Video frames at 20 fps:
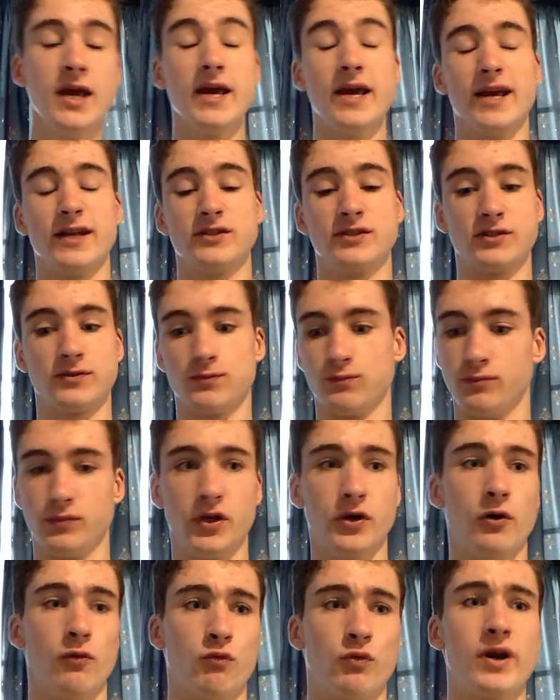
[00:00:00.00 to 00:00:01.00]
It's, you
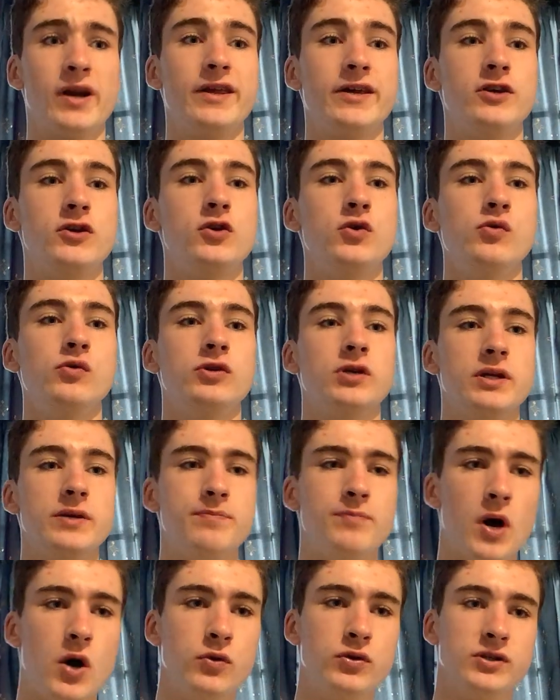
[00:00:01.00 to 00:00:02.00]
know, really hugely
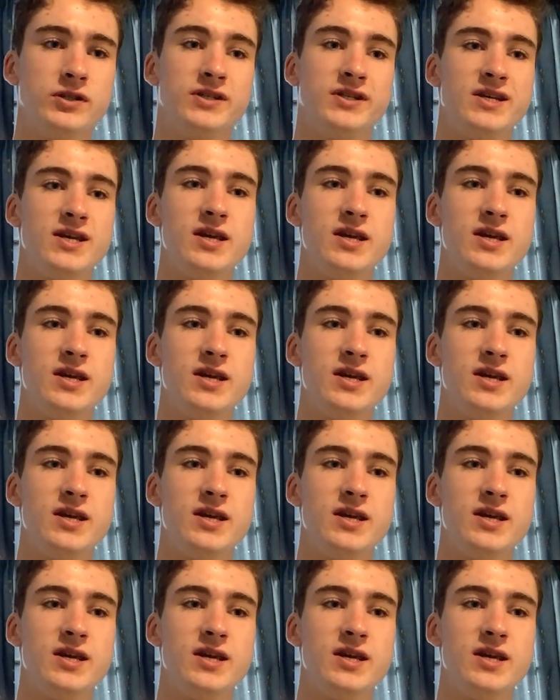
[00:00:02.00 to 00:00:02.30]
potent,